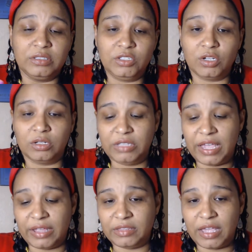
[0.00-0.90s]
you know,
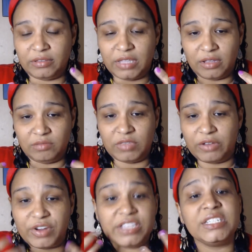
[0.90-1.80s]
that, that, that,
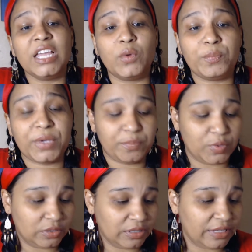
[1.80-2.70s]
that resonate with
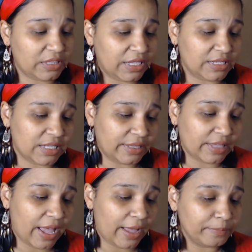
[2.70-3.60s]
people and things like
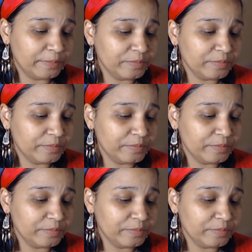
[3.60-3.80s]
that.